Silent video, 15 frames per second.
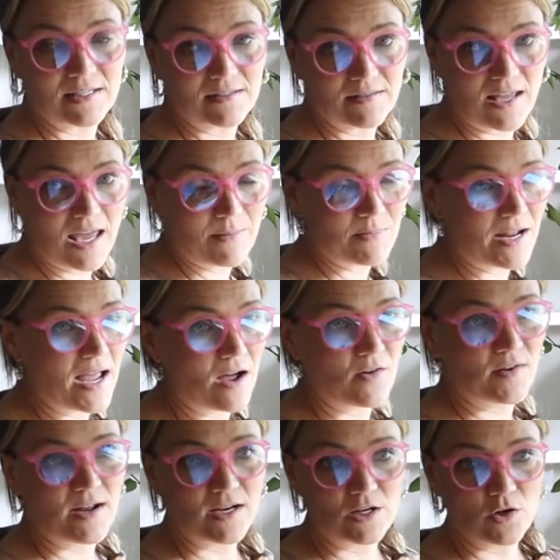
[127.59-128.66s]
came
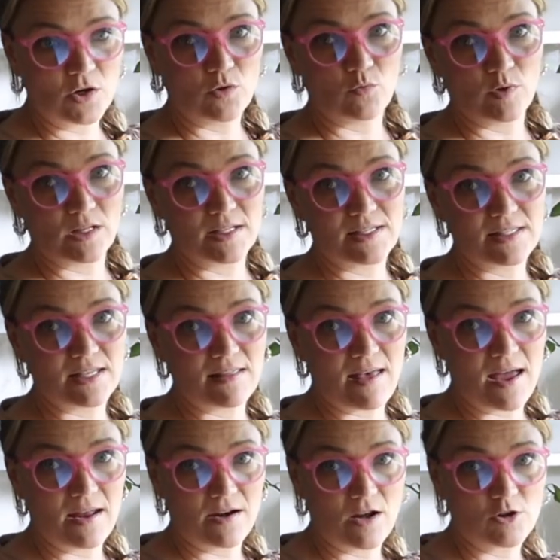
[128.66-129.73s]
down and you can really see
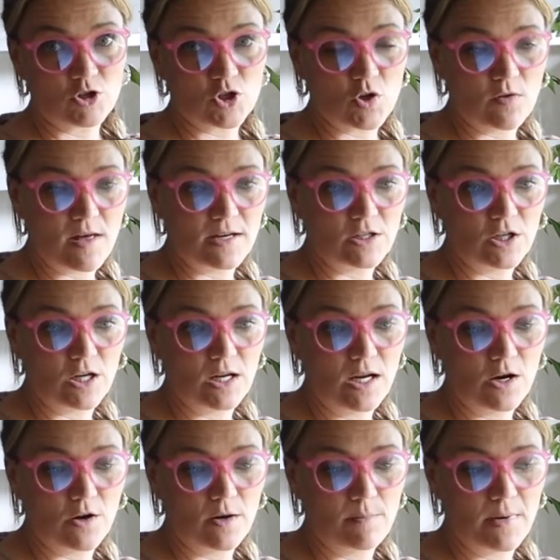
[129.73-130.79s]
that, and I'll show that to you
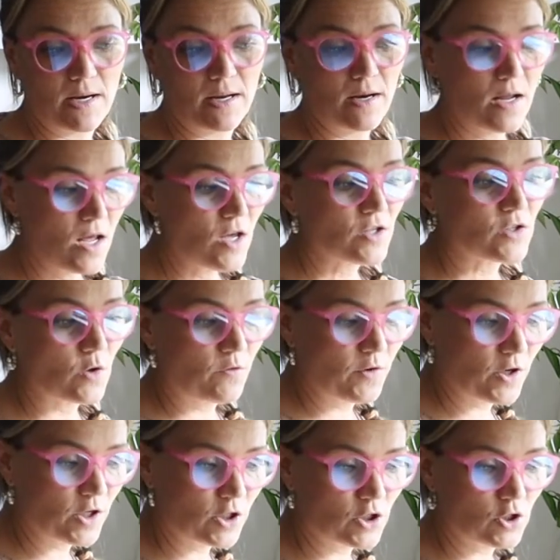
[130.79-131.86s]
here in a minute. So if
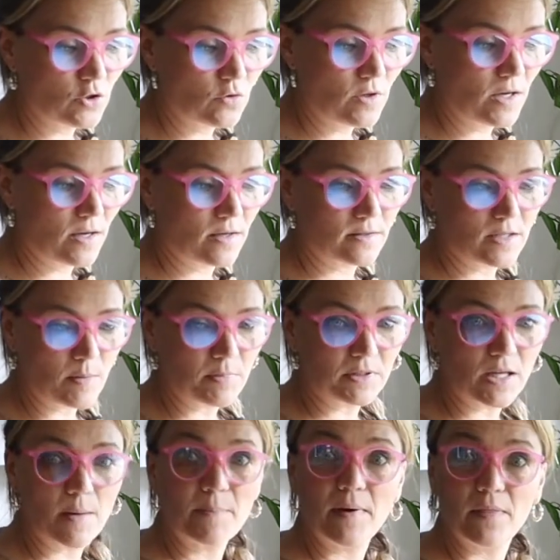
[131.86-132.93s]
you're going to do the double
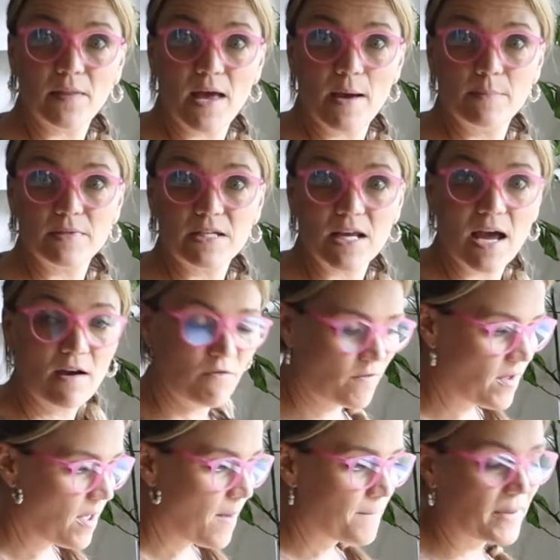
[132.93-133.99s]
up on the MDF,
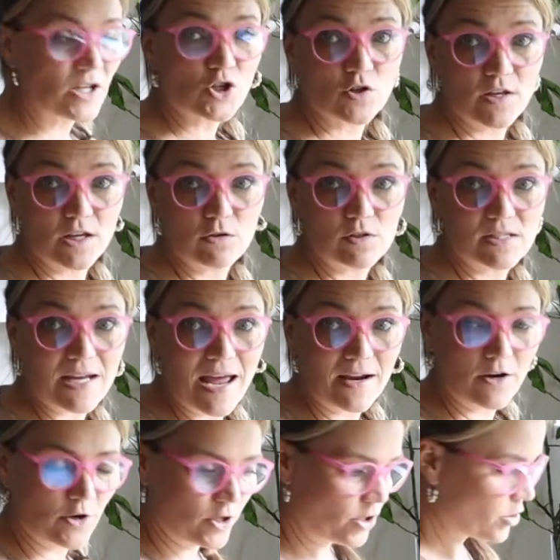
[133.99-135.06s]
make sure that you
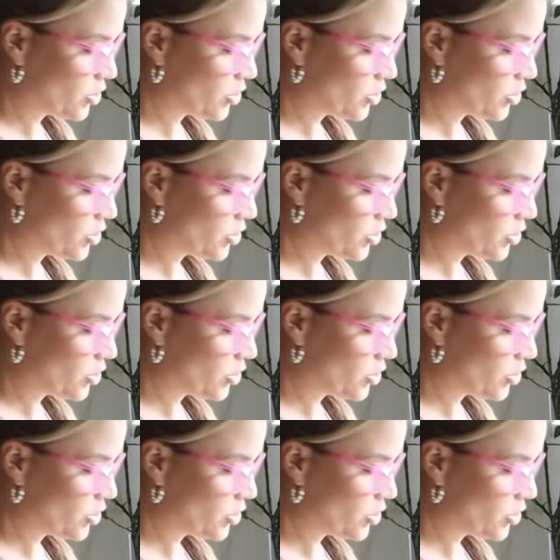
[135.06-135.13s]
stagger your